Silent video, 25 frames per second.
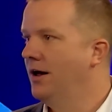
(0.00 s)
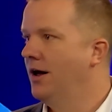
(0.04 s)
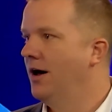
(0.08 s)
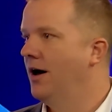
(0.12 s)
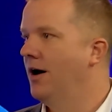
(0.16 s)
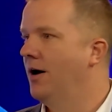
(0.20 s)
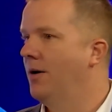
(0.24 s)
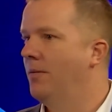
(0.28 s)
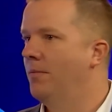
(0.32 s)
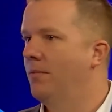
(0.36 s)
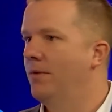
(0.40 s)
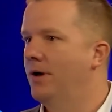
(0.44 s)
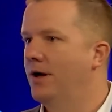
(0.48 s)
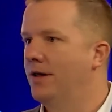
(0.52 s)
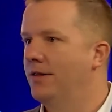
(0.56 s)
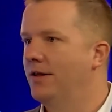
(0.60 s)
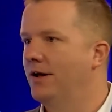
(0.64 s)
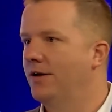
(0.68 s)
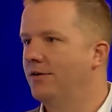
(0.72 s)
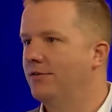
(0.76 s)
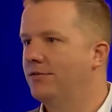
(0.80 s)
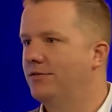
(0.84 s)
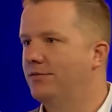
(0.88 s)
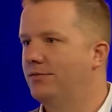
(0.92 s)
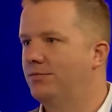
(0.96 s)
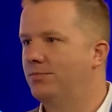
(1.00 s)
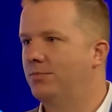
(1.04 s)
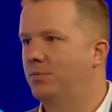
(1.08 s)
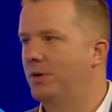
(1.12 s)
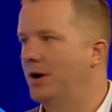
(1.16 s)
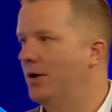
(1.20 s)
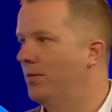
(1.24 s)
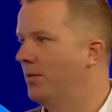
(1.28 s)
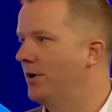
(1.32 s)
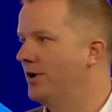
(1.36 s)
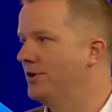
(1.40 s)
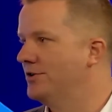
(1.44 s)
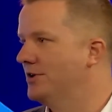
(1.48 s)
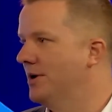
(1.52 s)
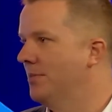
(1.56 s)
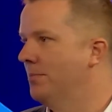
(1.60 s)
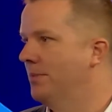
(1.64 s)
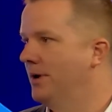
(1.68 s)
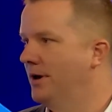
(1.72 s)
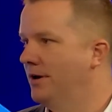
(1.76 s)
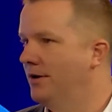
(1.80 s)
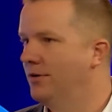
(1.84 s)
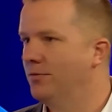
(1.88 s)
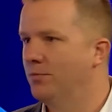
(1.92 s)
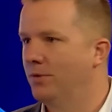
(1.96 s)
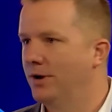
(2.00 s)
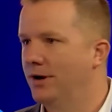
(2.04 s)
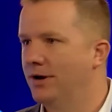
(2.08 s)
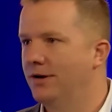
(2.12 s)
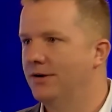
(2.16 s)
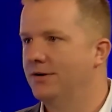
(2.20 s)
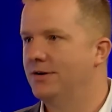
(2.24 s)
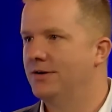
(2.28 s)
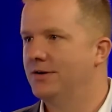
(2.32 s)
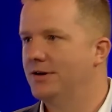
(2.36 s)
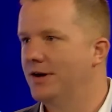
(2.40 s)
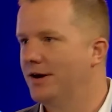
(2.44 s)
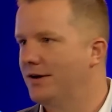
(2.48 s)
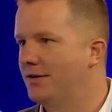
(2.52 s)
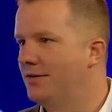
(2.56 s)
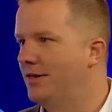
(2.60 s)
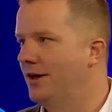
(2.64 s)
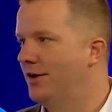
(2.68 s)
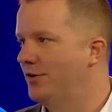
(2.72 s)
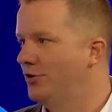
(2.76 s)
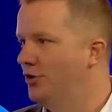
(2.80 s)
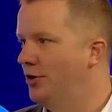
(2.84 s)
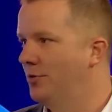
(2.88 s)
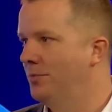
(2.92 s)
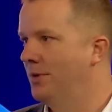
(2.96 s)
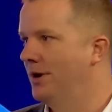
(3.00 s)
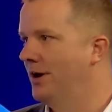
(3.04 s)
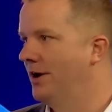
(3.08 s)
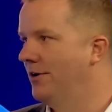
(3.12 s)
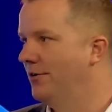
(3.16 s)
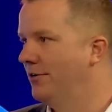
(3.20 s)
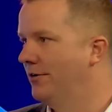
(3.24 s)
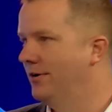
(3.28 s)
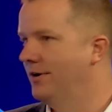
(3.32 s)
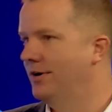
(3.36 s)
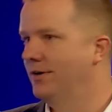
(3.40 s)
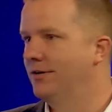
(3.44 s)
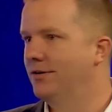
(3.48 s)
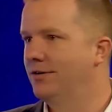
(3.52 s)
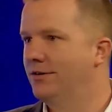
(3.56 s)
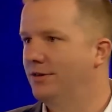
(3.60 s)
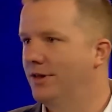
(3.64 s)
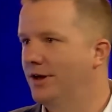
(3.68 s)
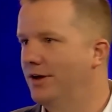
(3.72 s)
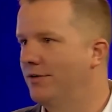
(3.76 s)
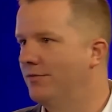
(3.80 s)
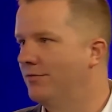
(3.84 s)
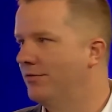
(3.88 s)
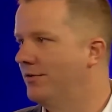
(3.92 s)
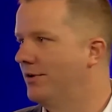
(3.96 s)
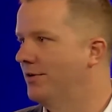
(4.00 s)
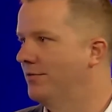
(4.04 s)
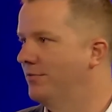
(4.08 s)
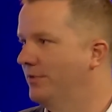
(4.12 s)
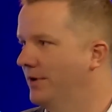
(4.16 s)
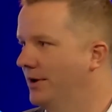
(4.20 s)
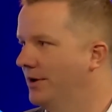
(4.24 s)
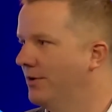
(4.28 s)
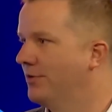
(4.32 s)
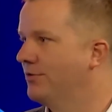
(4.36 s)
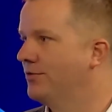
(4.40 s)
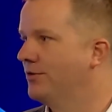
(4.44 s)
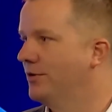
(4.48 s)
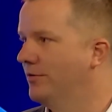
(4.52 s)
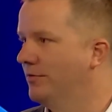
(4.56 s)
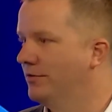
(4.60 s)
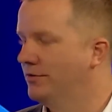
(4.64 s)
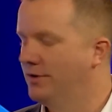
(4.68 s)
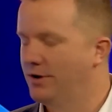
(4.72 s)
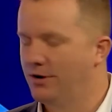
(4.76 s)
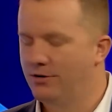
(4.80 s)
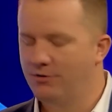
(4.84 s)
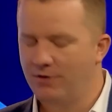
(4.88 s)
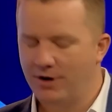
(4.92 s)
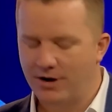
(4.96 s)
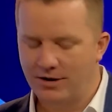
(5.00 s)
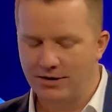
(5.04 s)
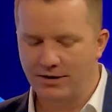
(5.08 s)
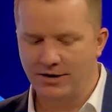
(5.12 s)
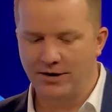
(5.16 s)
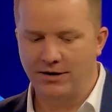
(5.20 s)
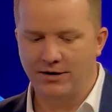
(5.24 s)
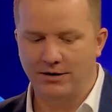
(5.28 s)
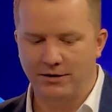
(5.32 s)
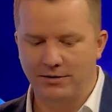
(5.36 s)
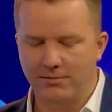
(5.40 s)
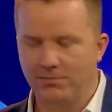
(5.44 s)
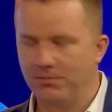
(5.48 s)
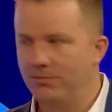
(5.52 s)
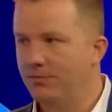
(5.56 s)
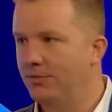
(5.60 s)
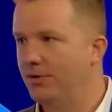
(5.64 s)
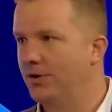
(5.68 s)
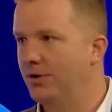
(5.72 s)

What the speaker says: and that's where we jump in and we can detect that human error and they've configured a service incorrectly and